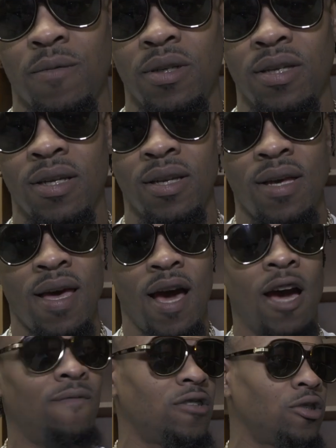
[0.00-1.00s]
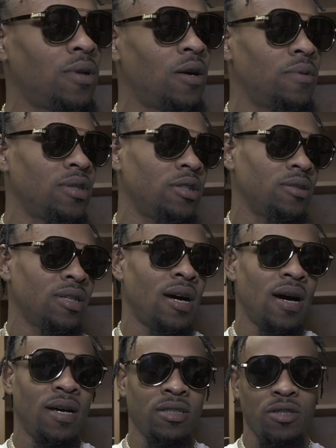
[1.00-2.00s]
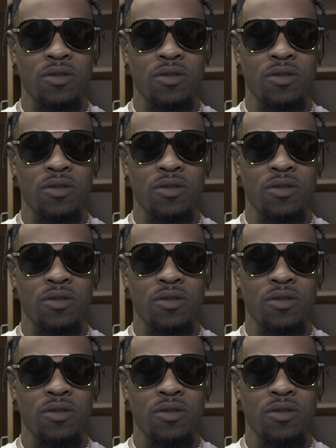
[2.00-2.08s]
we could have a shootout with those guys.